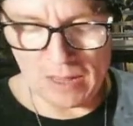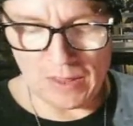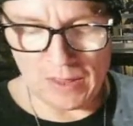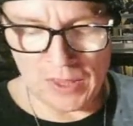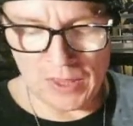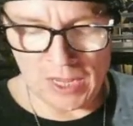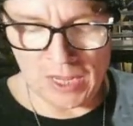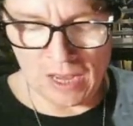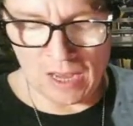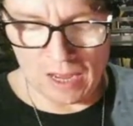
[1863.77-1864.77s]

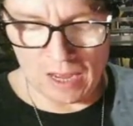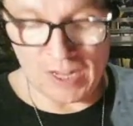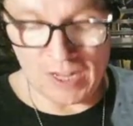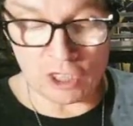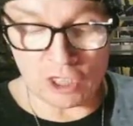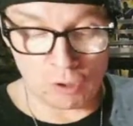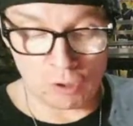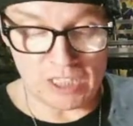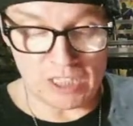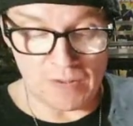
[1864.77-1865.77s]
the
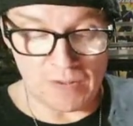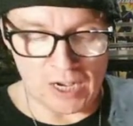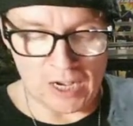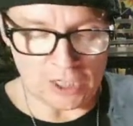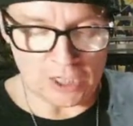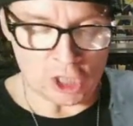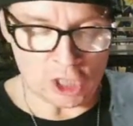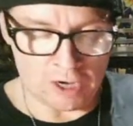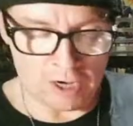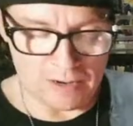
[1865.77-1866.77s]
exclusivity to
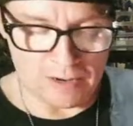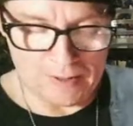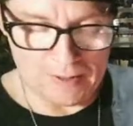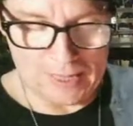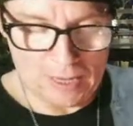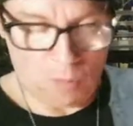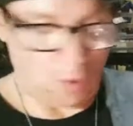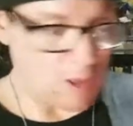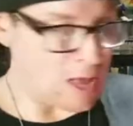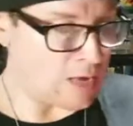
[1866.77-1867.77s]
Target
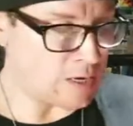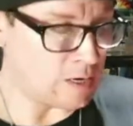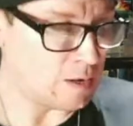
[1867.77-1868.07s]
will end,